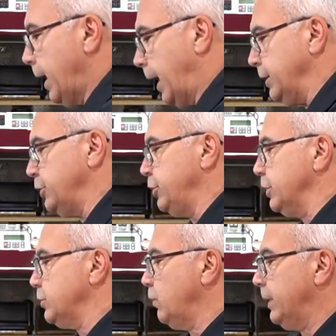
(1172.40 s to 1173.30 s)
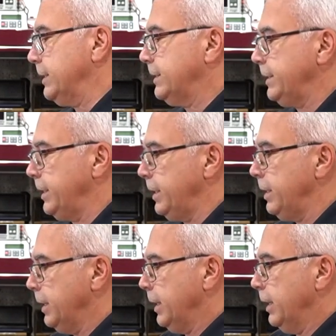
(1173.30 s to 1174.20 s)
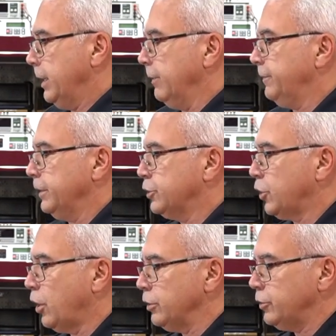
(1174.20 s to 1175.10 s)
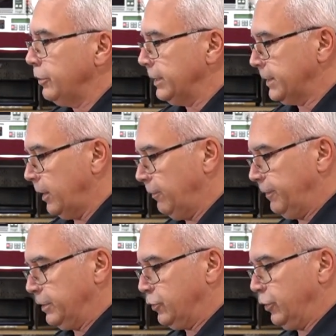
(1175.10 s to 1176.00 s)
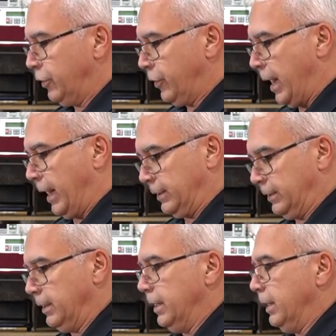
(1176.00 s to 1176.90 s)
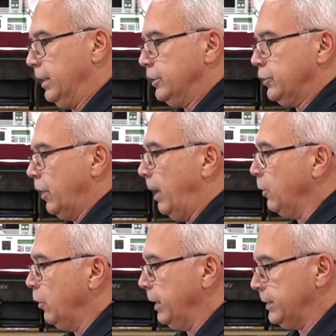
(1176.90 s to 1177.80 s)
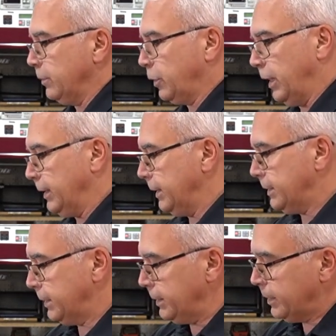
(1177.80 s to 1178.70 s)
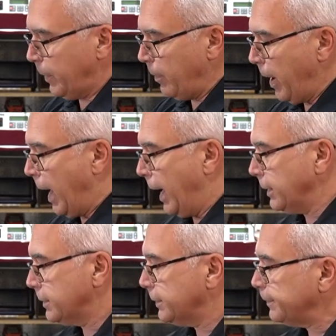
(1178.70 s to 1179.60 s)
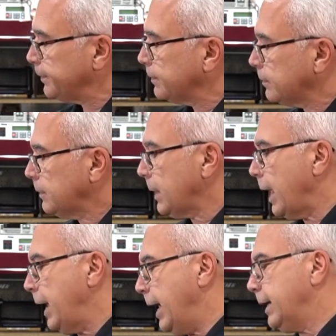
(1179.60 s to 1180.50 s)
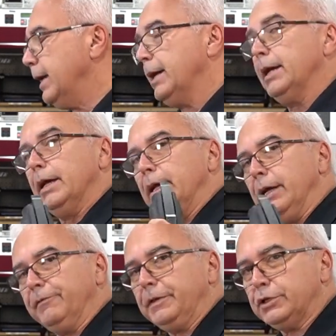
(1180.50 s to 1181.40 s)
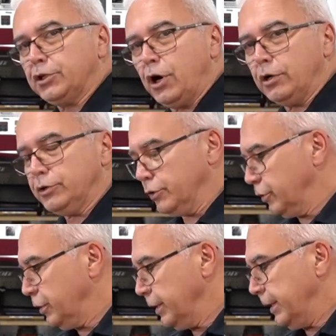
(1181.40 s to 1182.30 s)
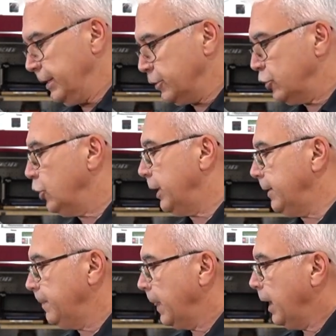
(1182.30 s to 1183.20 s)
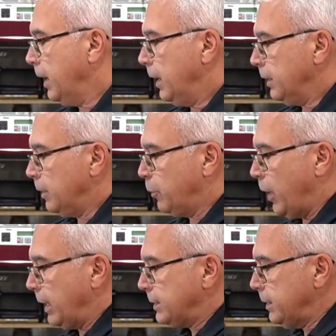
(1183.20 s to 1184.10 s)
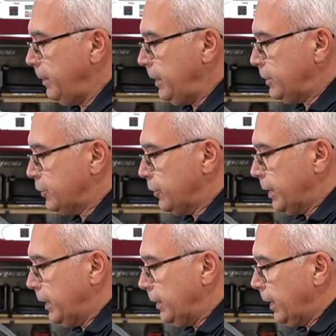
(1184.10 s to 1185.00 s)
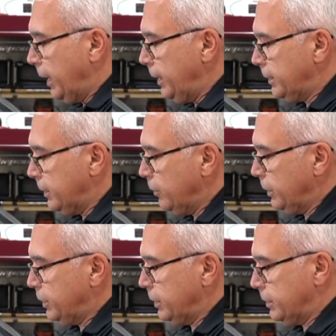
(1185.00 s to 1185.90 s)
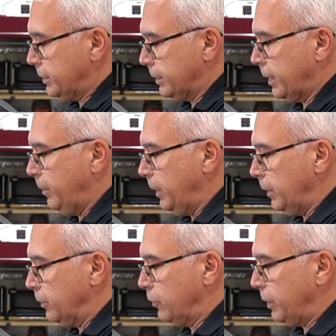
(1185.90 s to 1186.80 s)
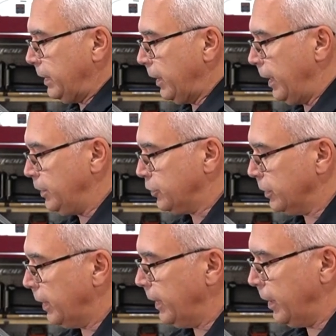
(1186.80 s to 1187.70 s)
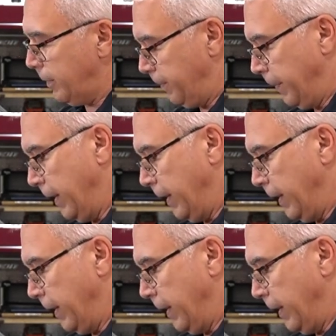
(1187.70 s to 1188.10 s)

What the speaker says: I just want to see if the charger itself is good or not. So I'm going to plug this into my box, and if the charger is good, the proximity circuit light, which is going to be a little green light, should light up.